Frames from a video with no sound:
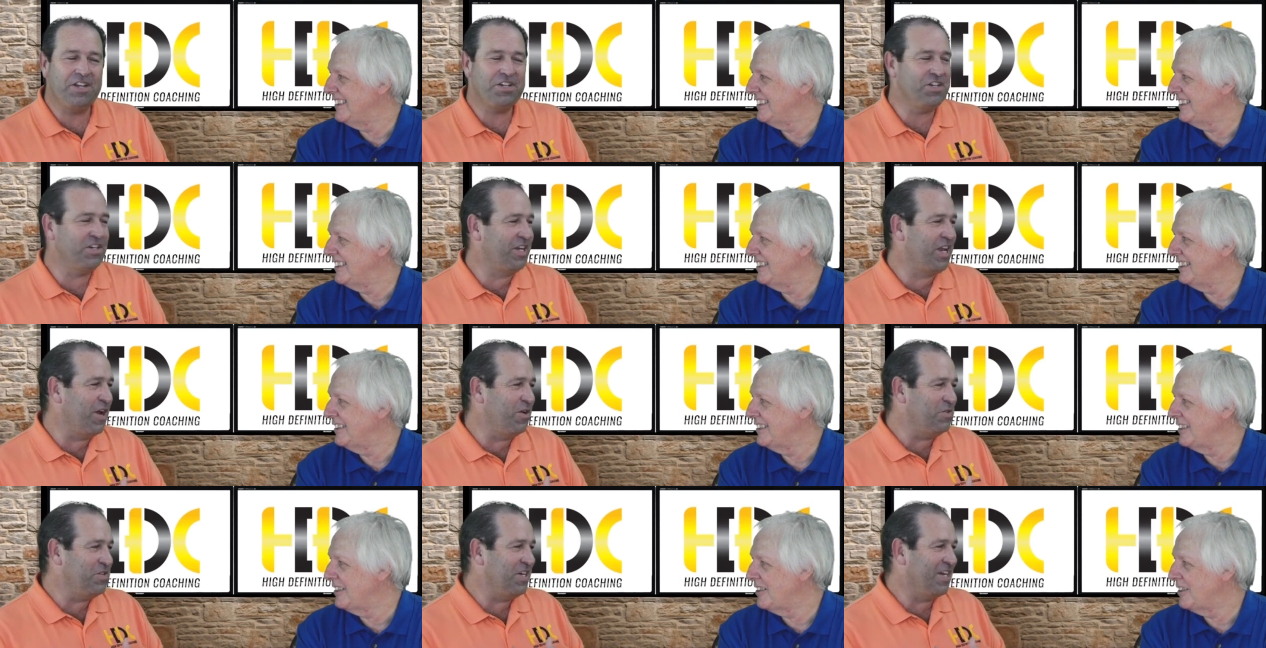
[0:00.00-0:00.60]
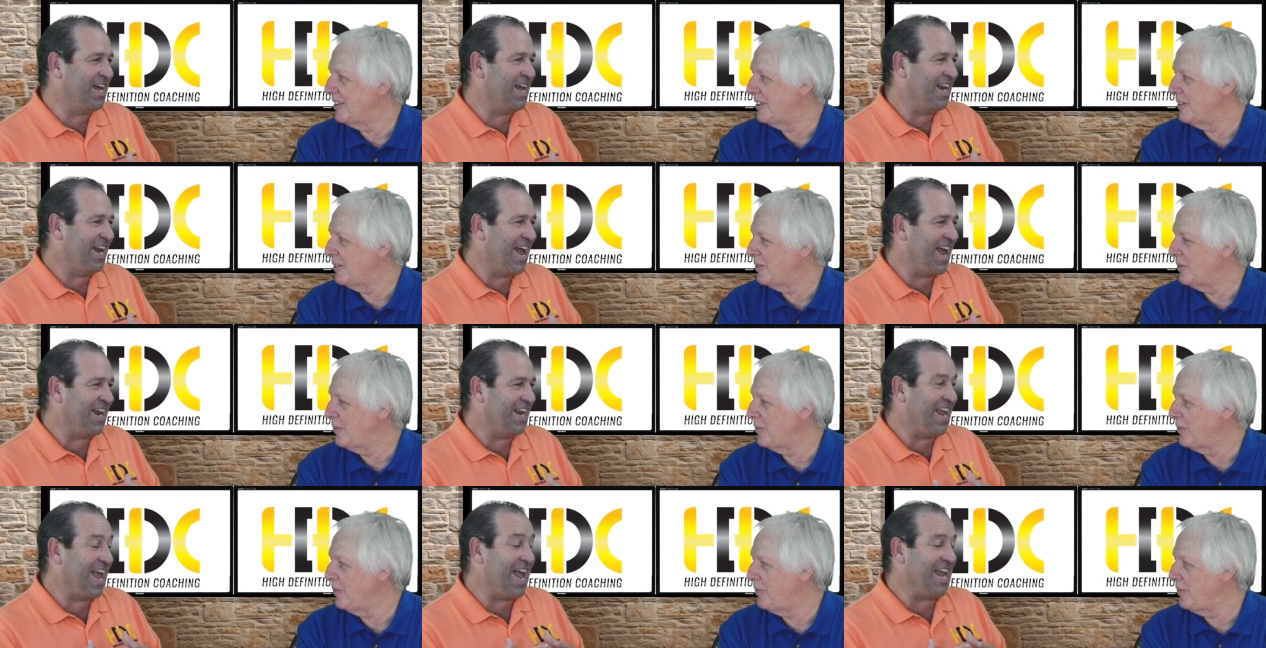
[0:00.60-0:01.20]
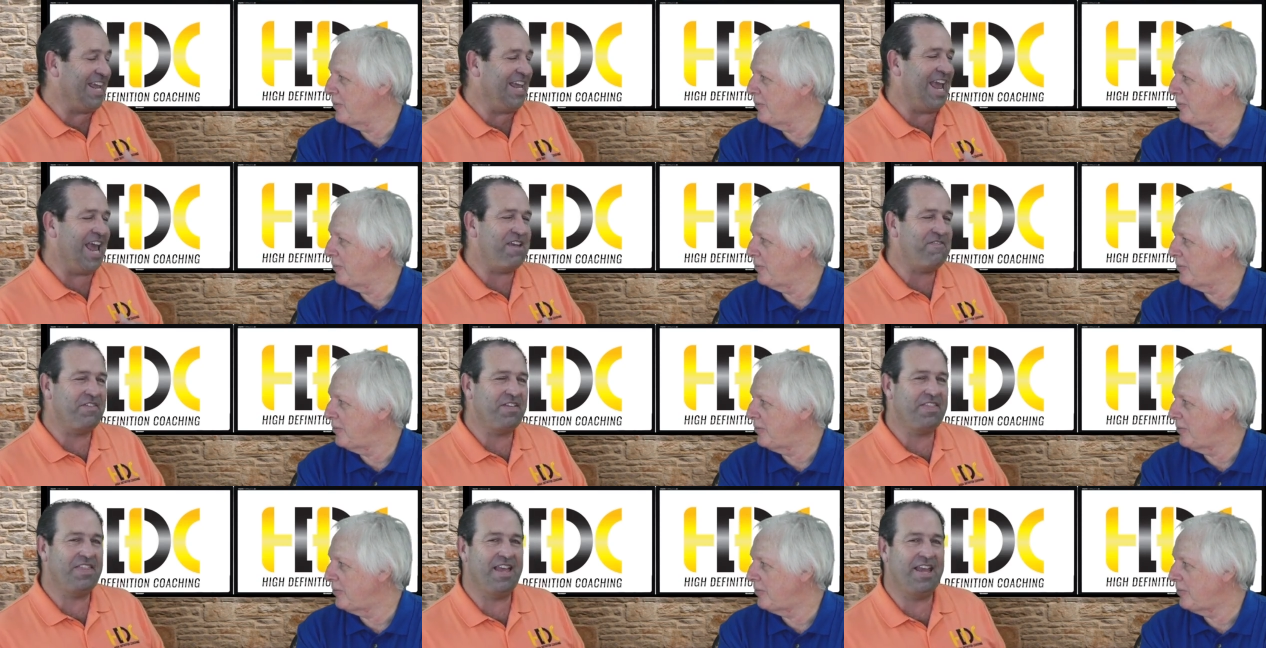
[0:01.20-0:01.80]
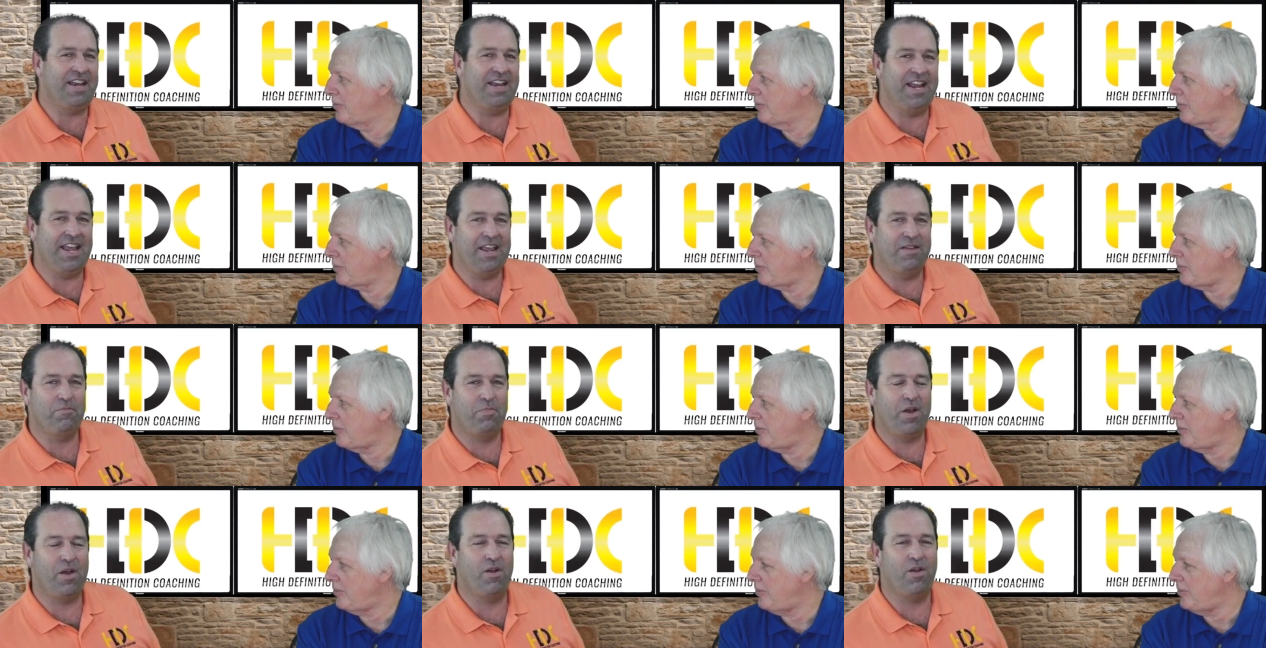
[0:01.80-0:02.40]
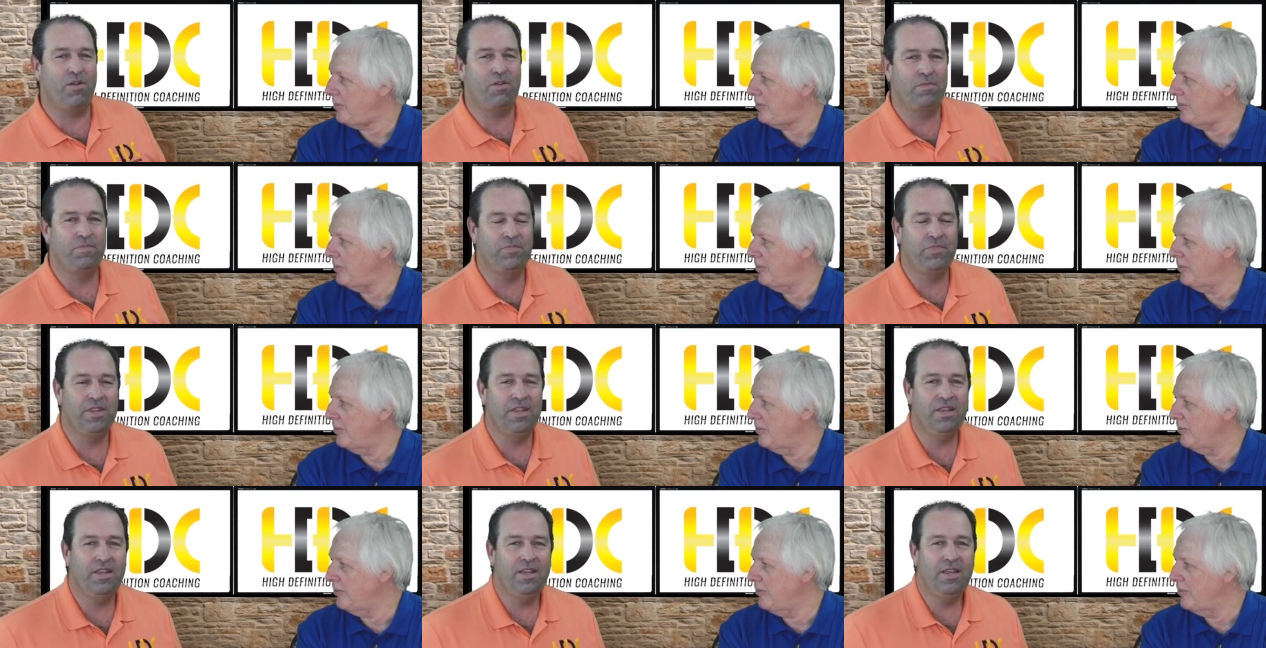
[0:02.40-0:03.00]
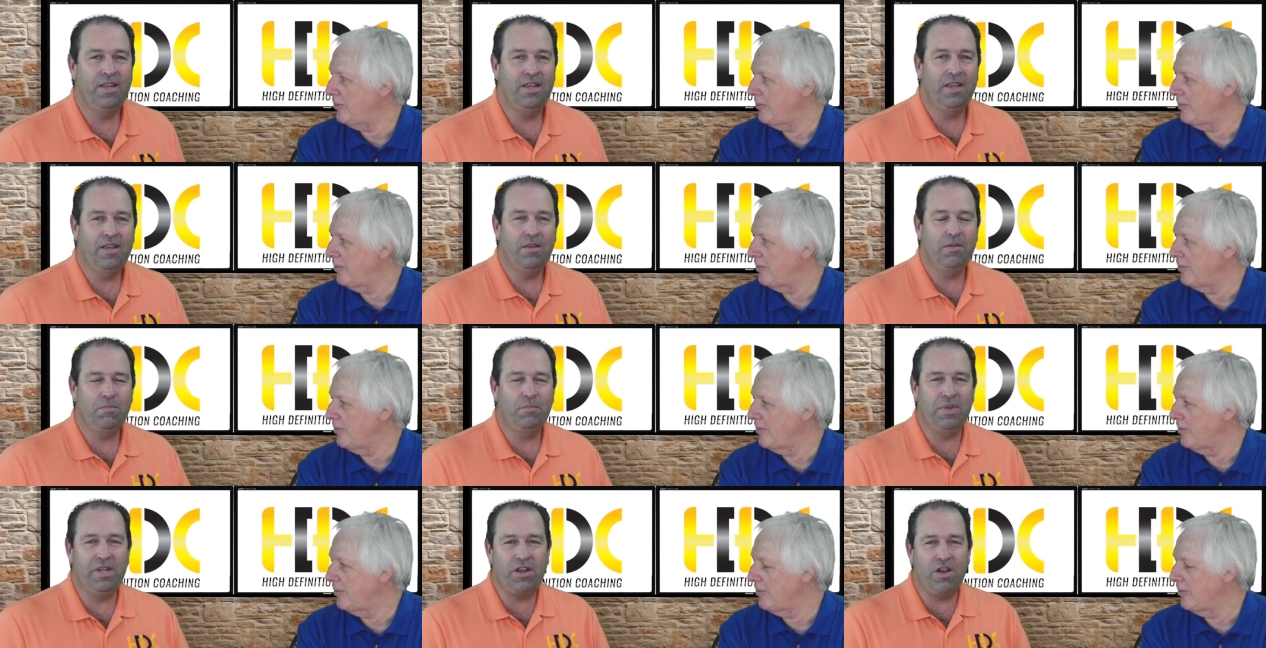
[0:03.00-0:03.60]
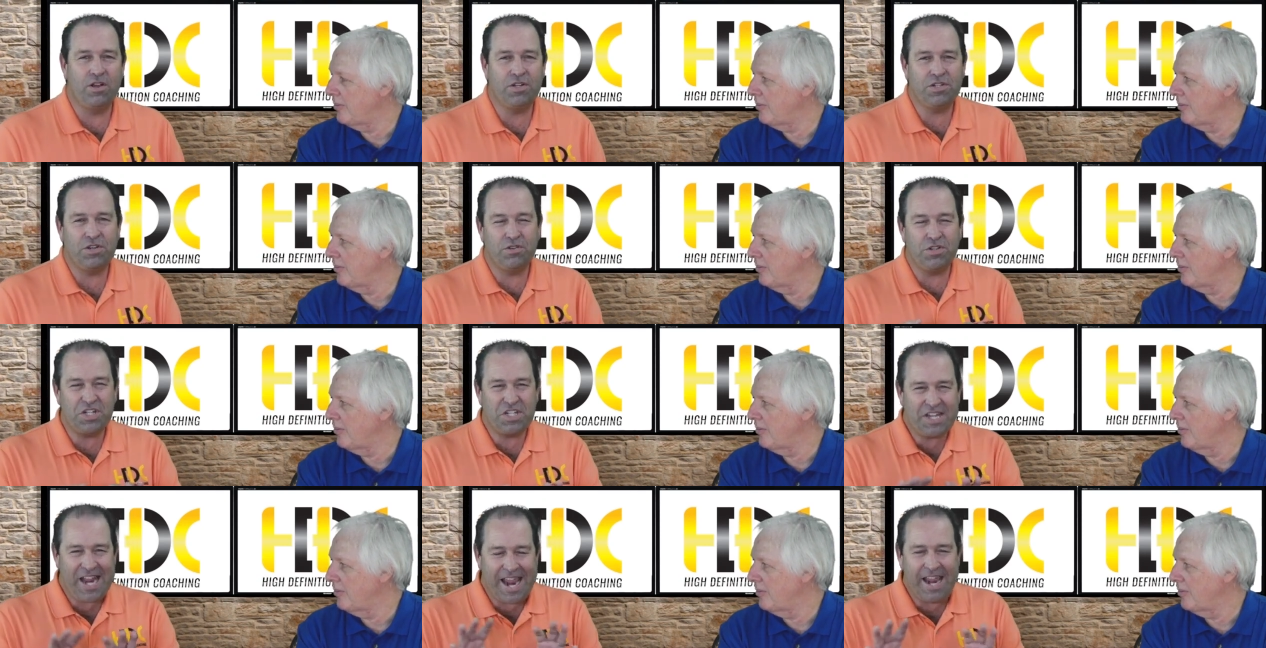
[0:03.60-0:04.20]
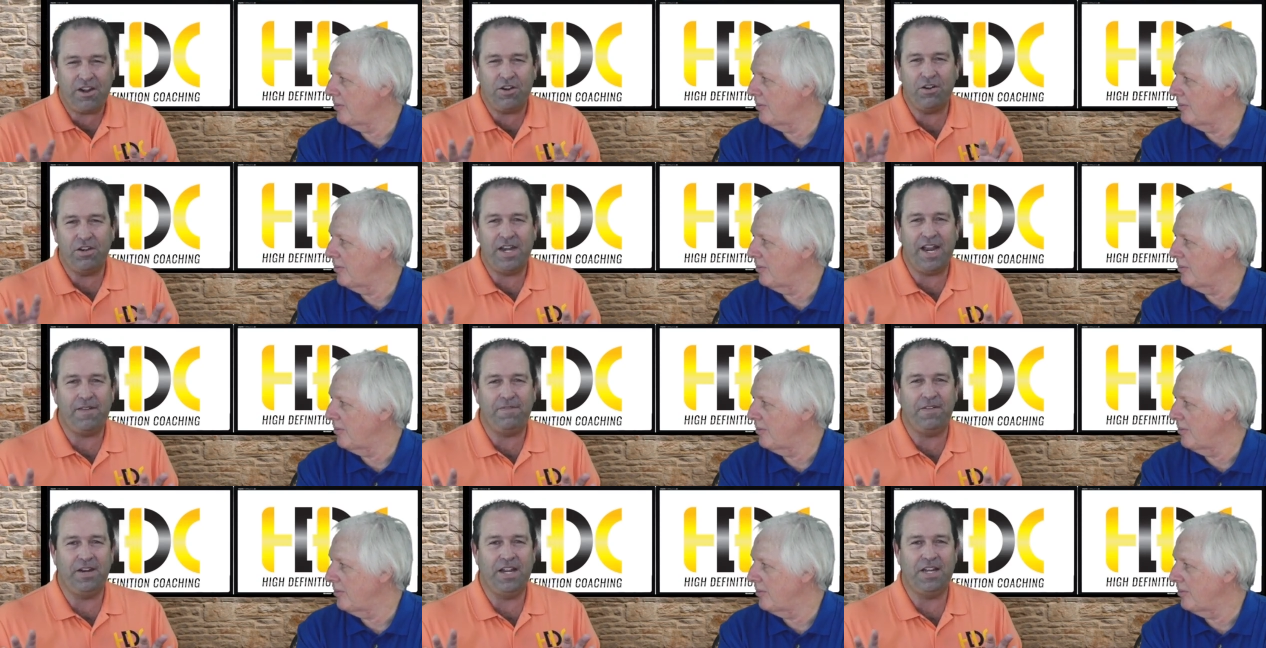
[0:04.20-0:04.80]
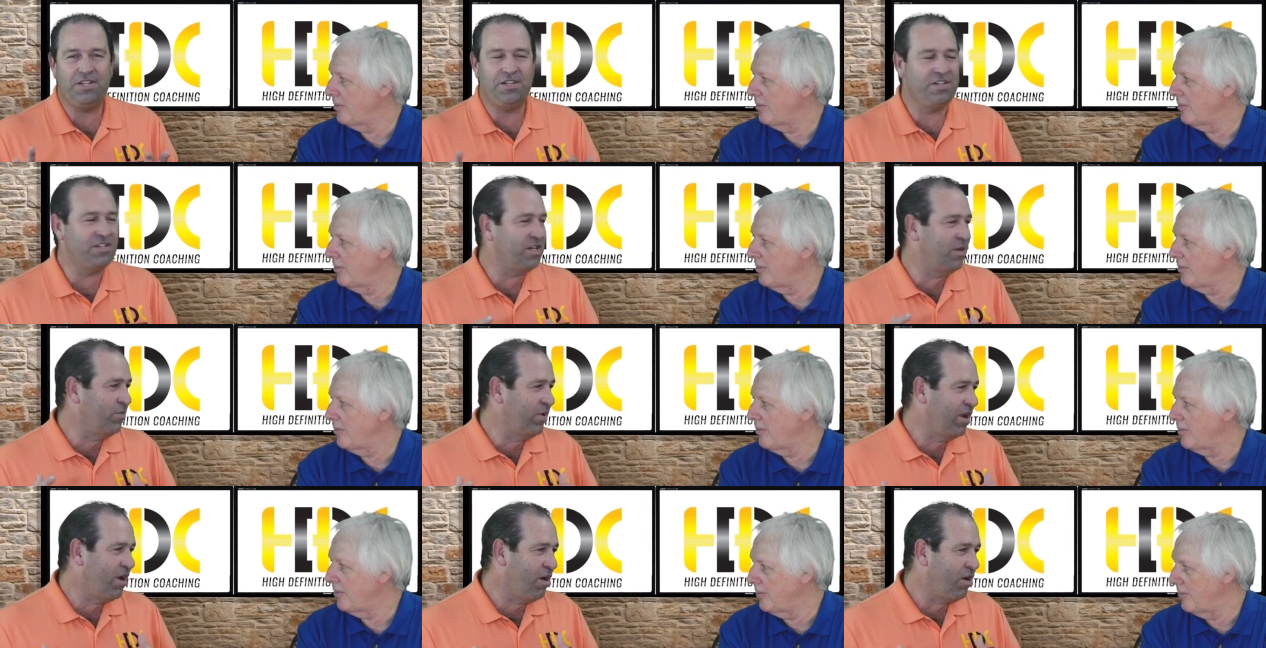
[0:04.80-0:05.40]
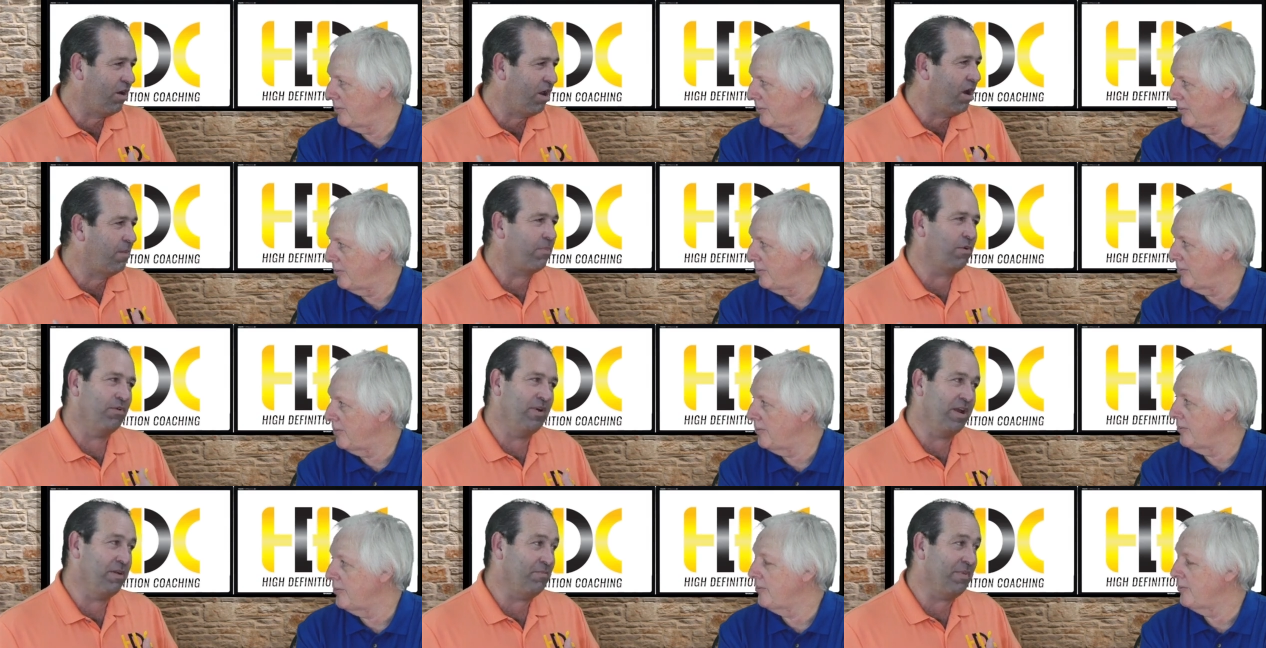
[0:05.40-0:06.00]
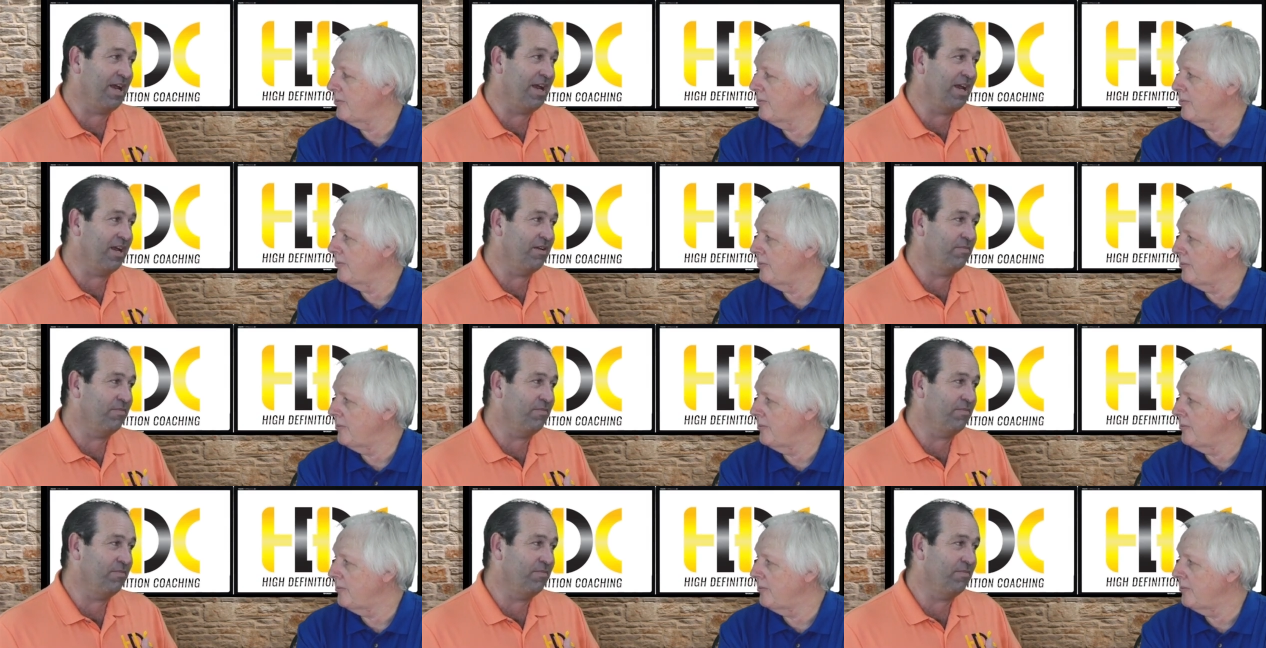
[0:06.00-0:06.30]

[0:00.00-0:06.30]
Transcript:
Speaker 1: coaching. I, I, I gave it that name, Paul because there's standard definitions that we all operate by.